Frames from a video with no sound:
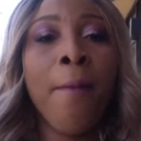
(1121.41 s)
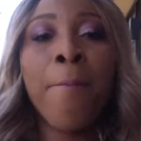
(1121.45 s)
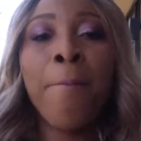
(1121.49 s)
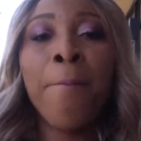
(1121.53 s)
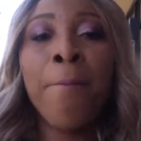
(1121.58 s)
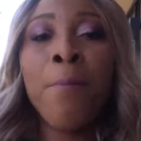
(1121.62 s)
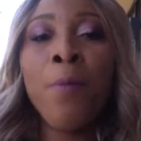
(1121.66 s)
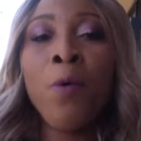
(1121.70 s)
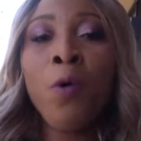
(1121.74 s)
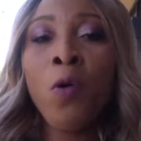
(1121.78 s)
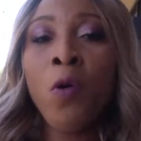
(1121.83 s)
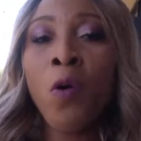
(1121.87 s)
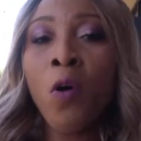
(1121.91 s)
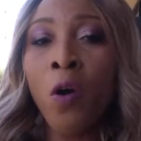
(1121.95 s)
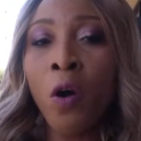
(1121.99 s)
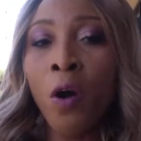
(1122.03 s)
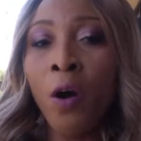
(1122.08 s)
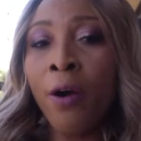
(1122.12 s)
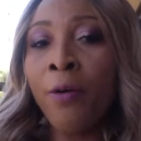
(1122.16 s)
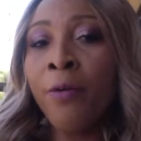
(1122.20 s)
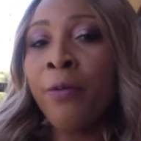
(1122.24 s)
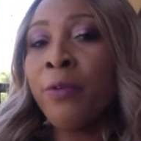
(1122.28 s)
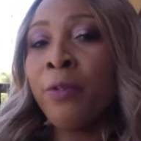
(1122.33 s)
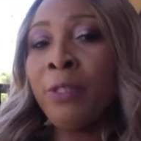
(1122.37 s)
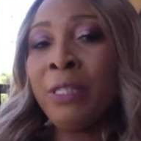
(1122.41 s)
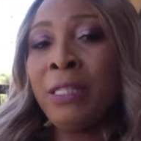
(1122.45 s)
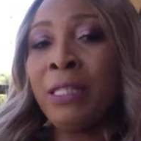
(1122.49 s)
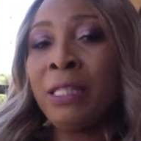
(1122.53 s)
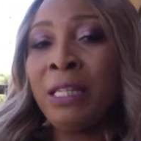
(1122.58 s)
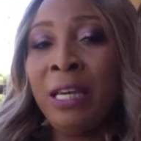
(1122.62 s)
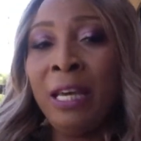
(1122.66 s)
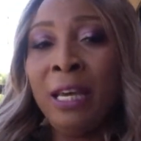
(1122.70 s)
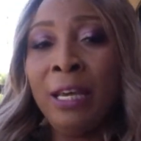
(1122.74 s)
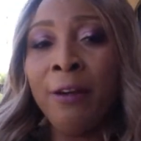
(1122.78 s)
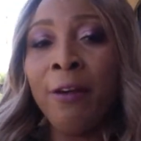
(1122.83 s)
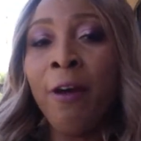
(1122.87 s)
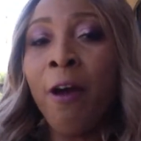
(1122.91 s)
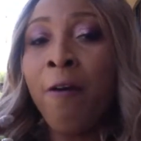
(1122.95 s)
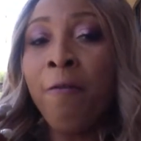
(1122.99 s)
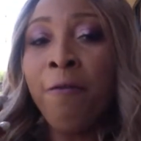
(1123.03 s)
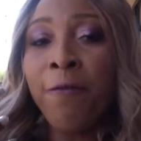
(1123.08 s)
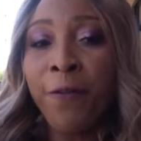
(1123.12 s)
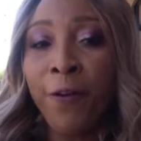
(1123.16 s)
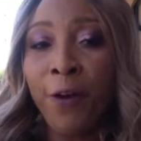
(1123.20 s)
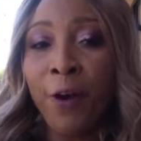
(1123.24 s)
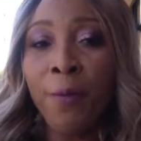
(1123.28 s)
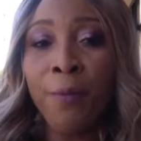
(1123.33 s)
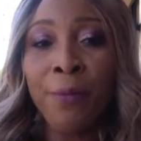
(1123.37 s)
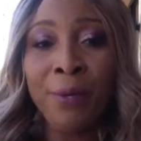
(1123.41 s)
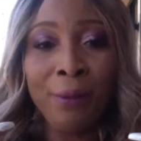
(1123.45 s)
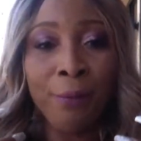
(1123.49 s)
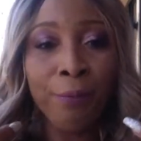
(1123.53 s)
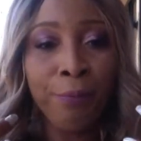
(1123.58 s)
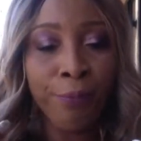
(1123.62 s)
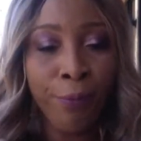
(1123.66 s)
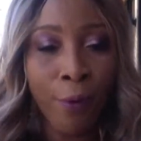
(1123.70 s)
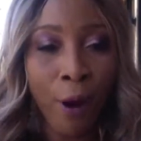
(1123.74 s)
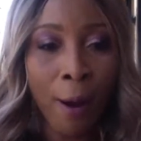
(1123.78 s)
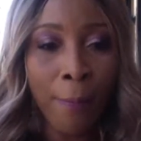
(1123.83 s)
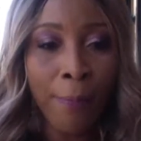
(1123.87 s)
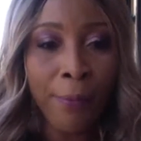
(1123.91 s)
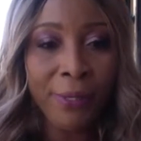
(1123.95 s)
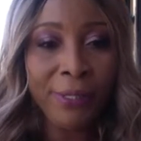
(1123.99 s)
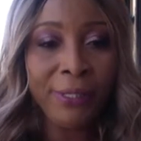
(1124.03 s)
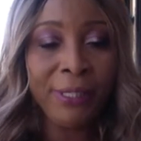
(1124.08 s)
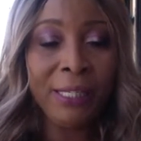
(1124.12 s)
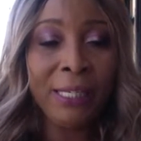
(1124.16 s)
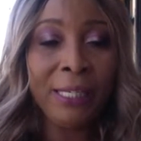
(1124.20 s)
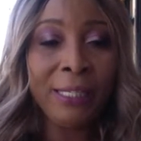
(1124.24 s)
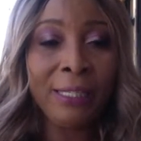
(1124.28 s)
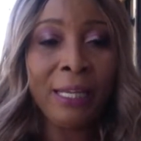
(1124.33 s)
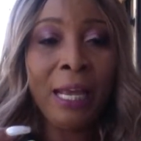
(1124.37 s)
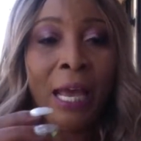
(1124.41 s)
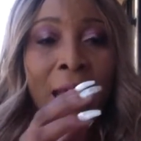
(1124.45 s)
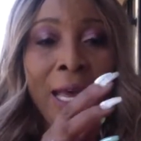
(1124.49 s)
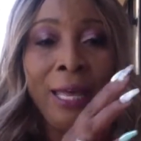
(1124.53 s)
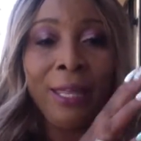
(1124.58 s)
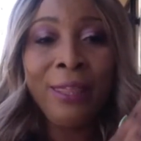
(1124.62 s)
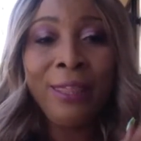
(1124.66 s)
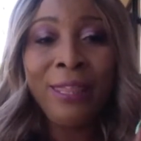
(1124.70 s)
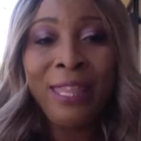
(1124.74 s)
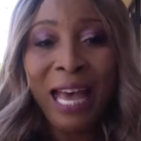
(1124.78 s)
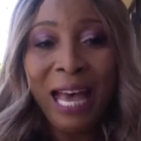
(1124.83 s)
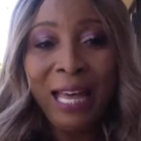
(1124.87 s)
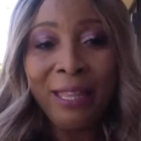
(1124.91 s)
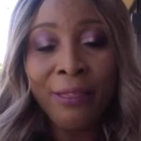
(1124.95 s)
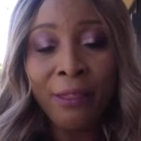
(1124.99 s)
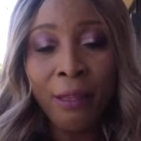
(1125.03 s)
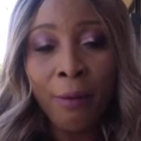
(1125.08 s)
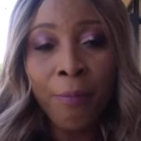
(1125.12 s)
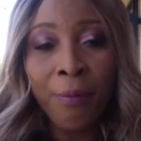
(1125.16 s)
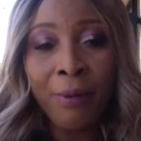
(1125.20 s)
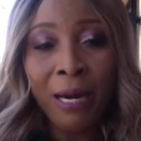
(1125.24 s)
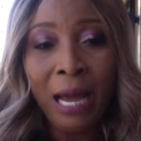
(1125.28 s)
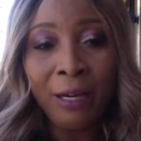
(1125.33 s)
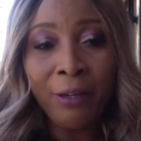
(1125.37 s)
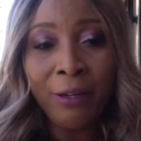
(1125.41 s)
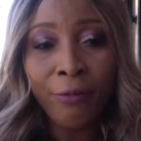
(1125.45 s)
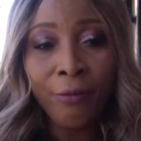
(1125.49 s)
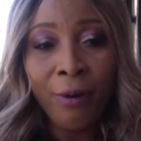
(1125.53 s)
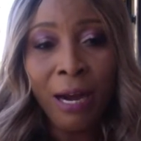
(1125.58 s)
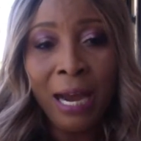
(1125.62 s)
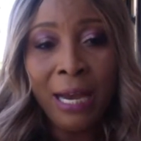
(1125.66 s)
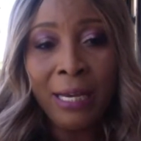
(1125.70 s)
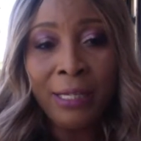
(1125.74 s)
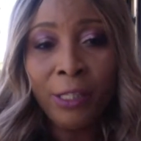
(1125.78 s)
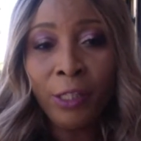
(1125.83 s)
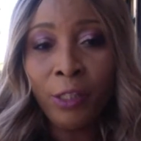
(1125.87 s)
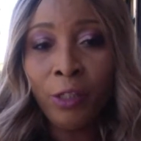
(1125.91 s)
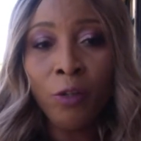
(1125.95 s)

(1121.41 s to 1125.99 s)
more skin affirming properties than the black rice.